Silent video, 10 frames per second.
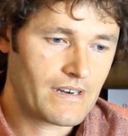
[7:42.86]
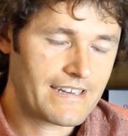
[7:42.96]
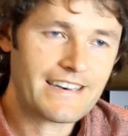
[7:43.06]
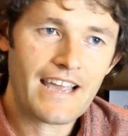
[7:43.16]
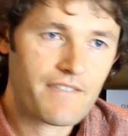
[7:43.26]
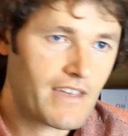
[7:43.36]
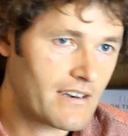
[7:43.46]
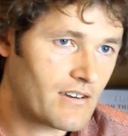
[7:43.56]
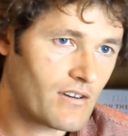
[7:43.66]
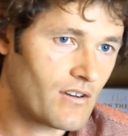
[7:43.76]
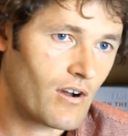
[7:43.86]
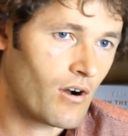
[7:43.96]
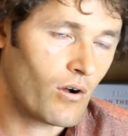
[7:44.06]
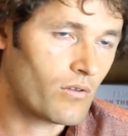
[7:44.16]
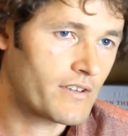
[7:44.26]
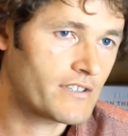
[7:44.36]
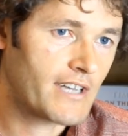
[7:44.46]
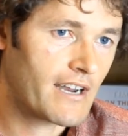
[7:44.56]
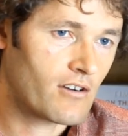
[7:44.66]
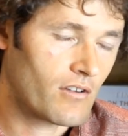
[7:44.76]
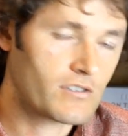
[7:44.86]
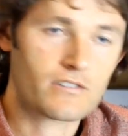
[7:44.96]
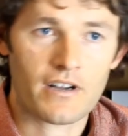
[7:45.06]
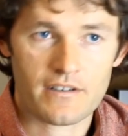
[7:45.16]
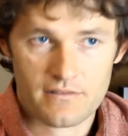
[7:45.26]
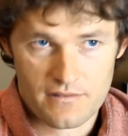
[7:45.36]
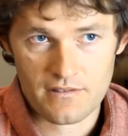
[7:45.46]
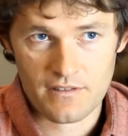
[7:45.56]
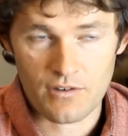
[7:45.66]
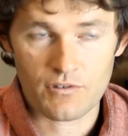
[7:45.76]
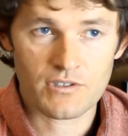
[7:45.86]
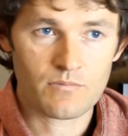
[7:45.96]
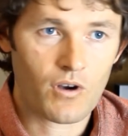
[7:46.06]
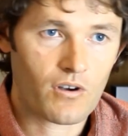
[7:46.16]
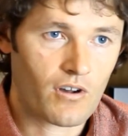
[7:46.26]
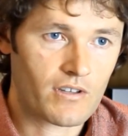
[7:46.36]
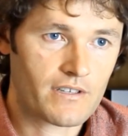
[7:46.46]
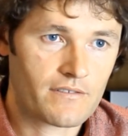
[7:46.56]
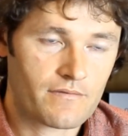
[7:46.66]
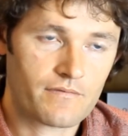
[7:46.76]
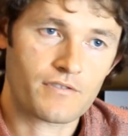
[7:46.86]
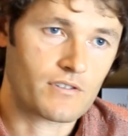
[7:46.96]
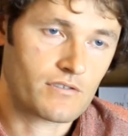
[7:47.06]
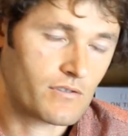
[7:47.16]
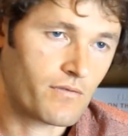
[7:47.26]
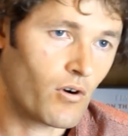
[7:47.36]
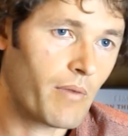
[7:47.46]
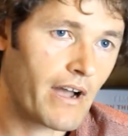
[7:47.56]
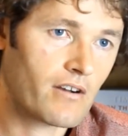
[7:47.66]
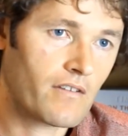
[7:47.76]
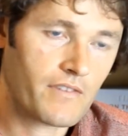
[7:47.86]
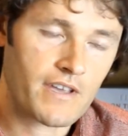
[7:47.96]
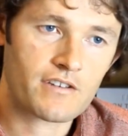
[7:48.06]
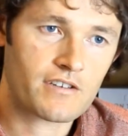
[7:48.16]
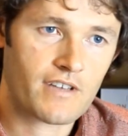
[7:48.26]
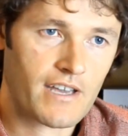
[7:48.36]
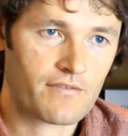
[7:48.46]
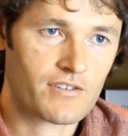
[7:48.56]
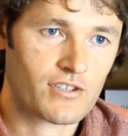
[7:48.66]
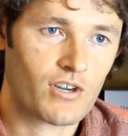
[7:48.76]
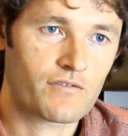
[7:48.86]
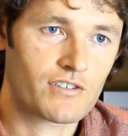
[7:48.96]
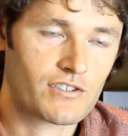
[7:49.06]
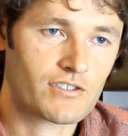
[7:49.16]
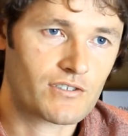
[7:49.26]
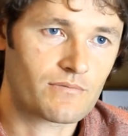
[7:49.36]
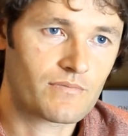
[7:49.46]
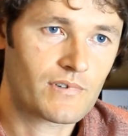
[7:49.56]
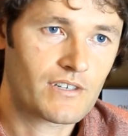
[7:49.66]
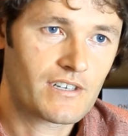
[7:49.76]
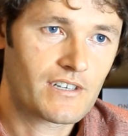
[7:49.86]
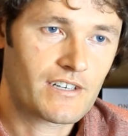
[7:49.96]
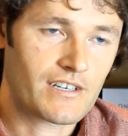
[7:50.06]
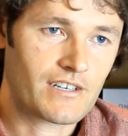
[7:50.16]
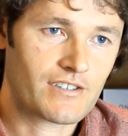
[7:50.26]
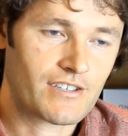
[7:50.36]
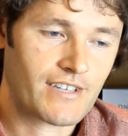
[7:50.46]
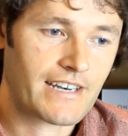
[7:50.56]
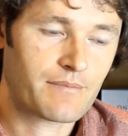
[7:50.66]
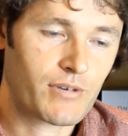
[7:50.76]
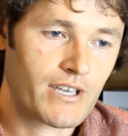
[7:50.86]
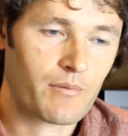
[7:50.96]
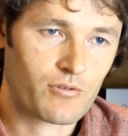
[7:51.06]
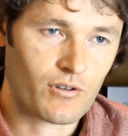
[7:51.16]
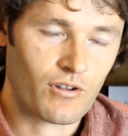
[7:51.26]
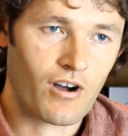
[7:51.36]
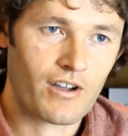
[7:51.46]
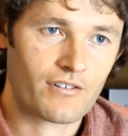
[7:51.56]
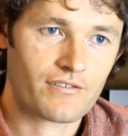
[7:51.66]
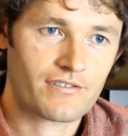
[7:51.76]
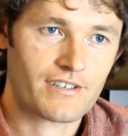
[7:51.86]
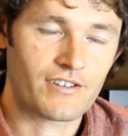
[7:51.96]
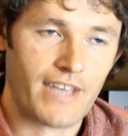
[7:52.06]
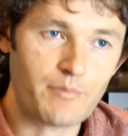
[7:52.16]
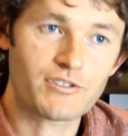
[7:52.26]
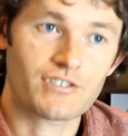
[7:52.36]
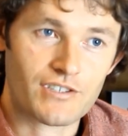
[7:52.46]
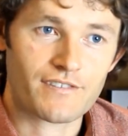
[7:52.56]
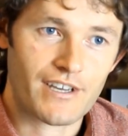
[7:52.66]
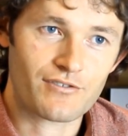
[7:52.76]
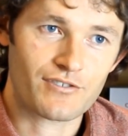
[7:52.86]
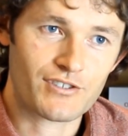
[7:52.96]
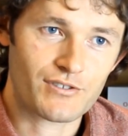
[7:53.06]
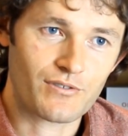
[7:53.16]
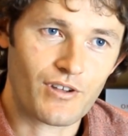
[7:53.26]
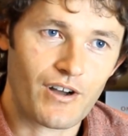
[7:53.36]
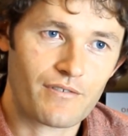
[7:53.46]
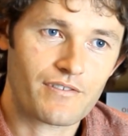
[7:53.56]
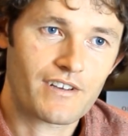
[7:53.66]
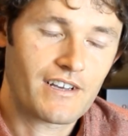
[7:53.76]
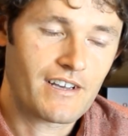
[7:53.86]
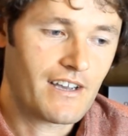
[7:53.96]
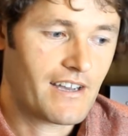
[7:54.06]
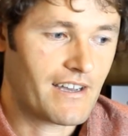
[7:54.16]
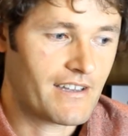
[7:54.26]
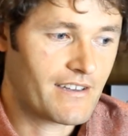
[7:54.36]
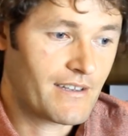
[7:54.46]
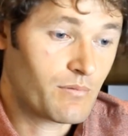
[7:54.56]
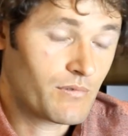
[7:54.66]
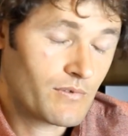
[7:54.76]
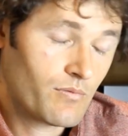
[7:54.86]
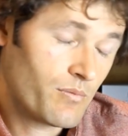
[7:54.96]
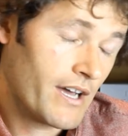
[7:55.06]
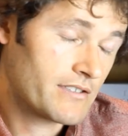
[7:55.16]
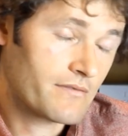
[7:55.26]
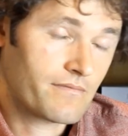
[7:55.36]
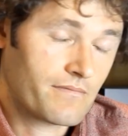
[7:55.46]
didn't have that old intake knowledge like there is in Mongolia to fall back on, neither did they have the Soviet system that they could become to rely on in the absence of that traditional life. And it was a place of